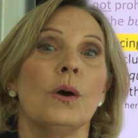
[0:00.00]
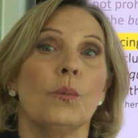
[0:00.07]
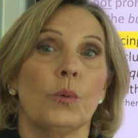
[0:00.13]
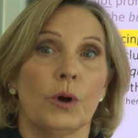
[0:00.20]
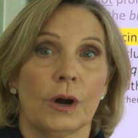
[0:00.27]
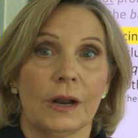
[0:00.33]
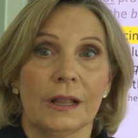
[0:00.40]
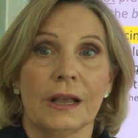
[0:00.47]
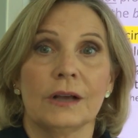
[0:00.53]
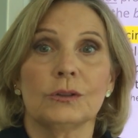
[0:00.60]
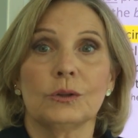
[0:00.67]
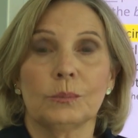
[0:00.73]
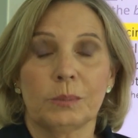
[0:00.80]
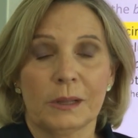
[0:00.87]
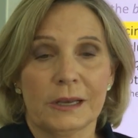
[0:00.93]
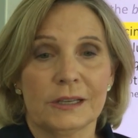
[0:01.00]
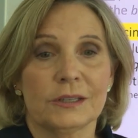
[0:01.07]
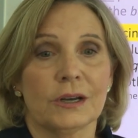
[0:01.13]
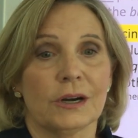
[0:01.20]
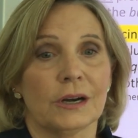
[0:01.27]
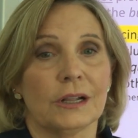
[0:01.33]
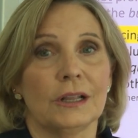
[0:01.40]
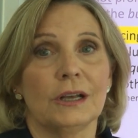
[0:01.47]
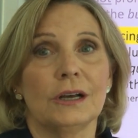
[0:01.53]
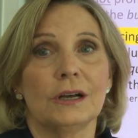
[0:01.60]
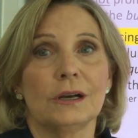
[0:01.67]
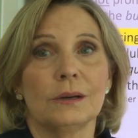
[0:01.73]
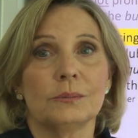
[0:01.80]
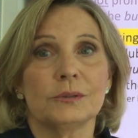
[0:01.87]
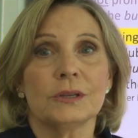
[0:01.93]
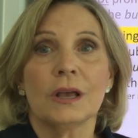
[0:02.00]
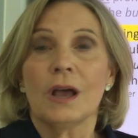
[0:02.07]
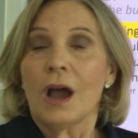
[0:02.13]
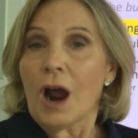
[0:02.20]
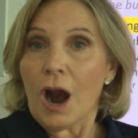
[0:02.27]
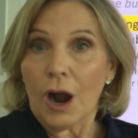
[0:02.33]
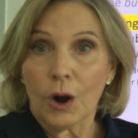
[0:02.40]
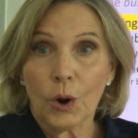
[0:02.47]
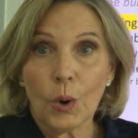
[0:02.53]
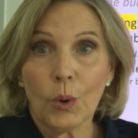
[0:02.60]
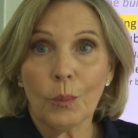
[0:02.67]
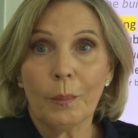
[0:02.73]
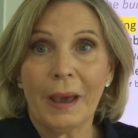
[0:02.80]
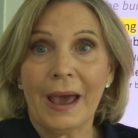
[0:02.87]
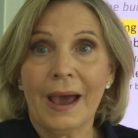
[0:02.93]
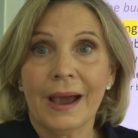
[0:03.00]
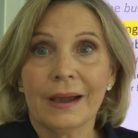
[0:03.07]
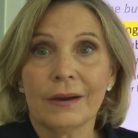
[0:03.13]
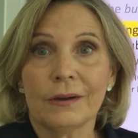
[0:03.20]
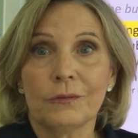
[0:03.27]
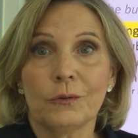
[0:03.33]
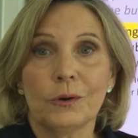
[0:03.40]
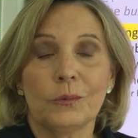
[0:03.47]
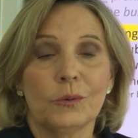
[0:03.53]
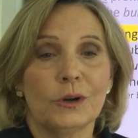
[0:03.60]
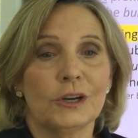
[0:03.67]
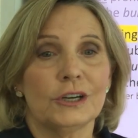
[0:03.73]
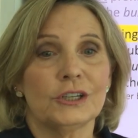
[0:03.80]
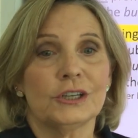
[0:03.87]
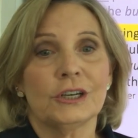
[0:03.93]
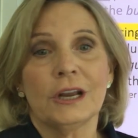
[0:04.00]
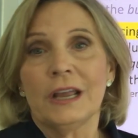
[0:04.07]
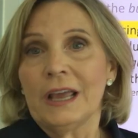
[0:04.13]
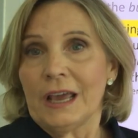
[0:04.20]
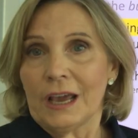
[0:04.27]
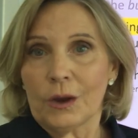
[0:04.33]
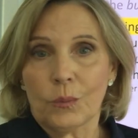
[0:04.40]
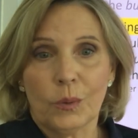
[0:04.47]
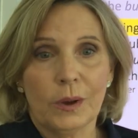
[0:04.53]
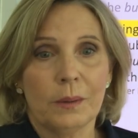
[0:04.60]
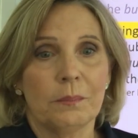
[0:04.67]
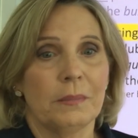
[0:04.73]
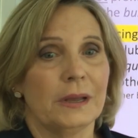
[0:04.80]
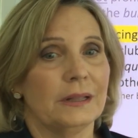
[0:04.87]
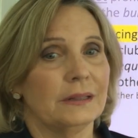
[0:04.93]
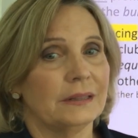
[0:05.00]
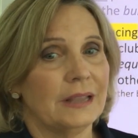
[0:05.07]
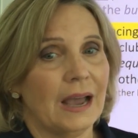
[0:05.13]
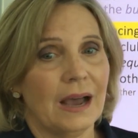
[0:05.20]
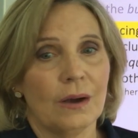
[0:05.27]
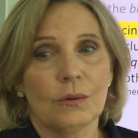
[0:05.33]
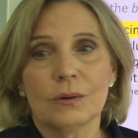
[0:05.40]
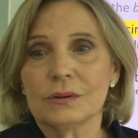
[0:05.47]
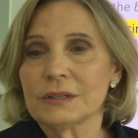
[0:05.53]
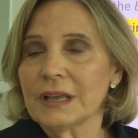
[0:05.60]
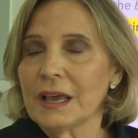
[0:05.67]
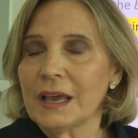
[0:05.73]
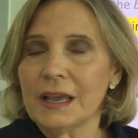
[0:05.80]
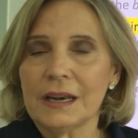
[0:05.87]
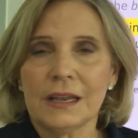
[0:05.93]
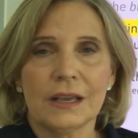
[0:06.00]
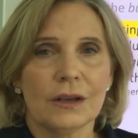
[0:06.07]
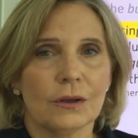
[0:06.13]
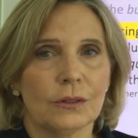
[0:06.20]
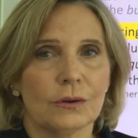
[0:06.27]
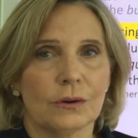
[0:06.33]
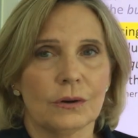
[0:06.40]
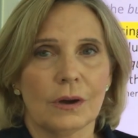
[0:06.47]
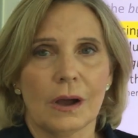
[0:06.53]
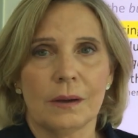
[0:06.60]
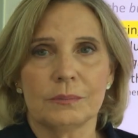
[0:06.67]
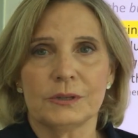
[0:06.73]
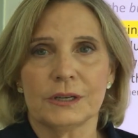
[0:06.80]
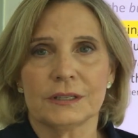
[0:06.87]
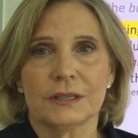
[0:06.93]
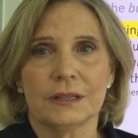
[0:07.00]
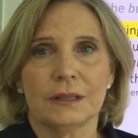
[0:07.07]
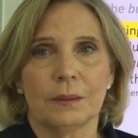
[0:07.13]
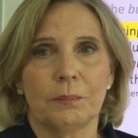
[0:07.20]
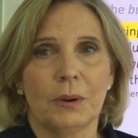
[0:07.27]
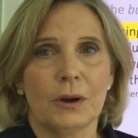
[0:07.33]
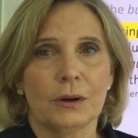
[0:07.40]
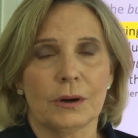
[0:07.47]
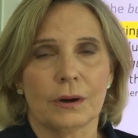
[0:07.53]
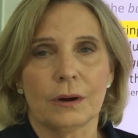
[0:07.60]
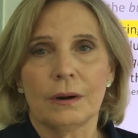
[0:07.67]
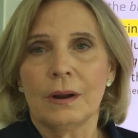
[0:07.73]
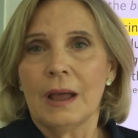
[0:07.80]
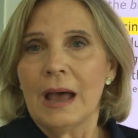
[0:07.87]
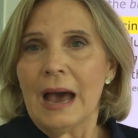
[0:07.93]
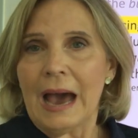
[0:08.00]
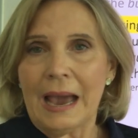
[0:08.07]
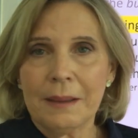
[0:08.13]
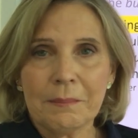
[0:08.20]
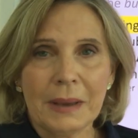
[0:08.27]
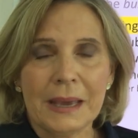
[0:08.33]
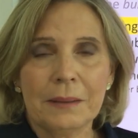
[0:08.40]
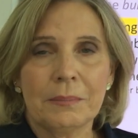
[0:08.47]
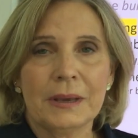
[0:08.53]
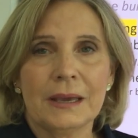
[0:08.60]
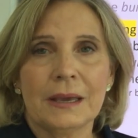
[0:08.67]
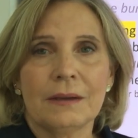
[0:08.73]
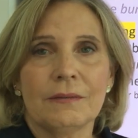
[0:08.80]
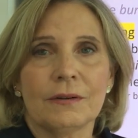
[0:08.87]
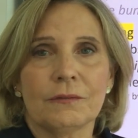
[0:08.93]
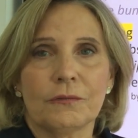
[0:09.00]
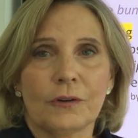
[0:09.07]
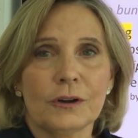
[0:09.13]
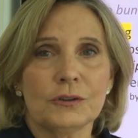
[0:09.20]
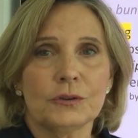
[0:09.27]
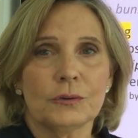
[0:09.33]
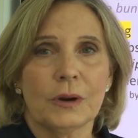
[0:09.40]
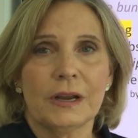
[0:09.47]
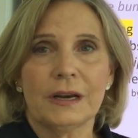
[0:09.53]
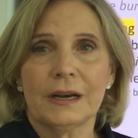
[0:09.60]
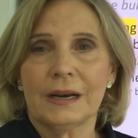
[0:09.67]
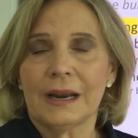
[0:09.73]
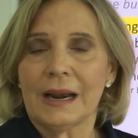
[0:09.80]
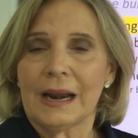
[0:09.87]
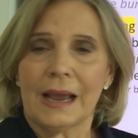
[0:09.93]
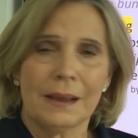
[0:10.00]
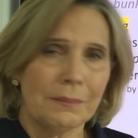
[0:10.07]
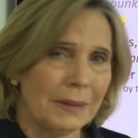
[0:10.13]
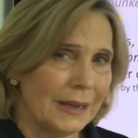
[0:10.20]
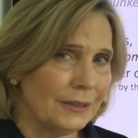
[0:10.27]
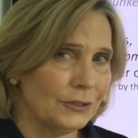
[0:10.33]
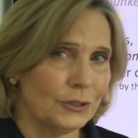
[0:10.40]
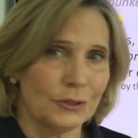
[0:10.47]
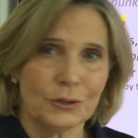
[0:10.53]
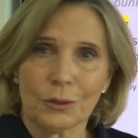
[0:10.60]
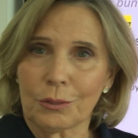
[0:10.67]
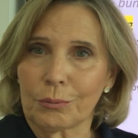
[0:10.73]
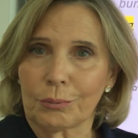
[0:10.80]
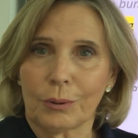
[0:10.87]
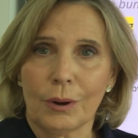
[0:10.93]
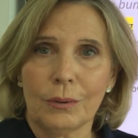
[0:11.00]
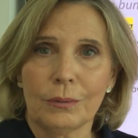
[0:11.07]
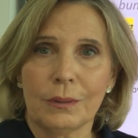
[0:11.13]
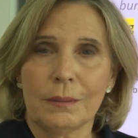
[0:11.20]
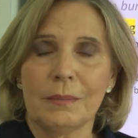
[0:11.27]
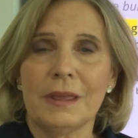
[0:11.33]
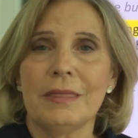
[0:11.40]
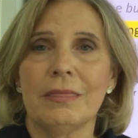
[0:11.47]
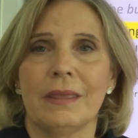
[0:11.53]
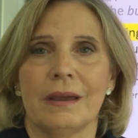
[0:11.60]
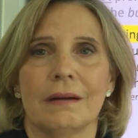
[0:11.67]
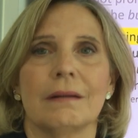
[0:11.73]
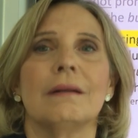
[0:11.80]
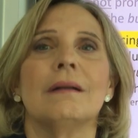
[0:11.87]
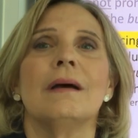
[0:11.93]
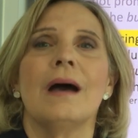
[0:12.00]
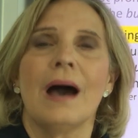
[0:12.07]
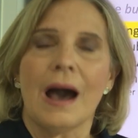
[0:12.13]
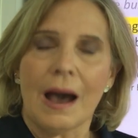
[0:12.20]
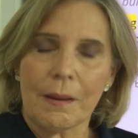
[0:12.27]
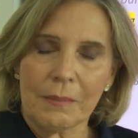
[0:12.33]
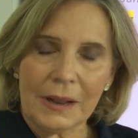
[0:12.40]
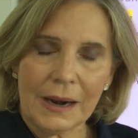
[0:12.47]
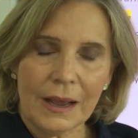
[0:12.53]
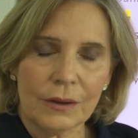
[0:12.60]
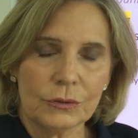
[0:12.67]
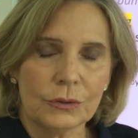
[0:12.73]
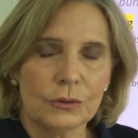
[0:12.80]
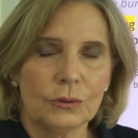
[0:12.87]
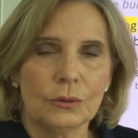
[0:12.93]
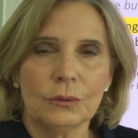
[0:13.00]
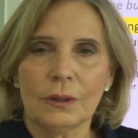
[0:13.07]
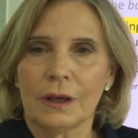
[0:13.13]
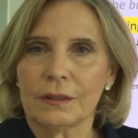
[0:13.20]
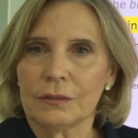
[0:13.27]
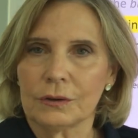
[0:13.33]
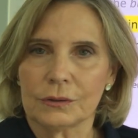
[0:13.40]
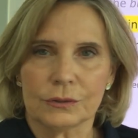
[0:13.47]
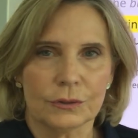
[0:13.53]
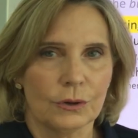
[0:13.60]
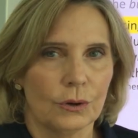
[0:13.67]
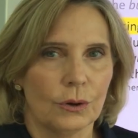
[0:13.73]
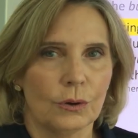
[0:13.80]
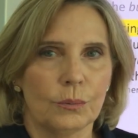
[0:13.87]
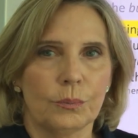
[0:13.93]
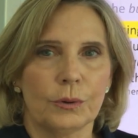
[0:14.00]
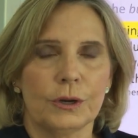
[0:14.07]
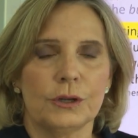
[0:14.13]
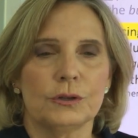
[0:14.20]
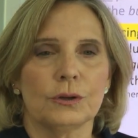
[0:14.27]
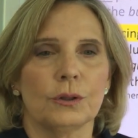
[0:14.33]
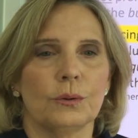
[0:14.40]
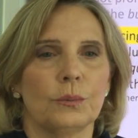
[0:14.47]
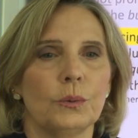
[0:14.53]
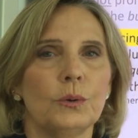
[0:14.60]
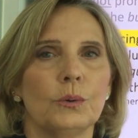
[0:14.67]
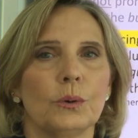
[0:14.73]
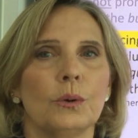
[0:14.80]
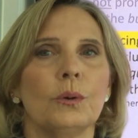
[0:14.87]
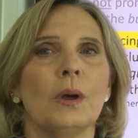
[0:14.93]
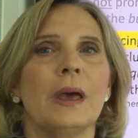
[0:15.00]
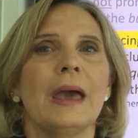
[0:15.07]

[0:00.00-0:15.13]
We're allowed to place our clubs, our whole bag if we wish, equipment, towels, any other objects in the bunker. I may be even frustrated and I might just throw them in there. I'm allowed to do that. There's no breach of the rule.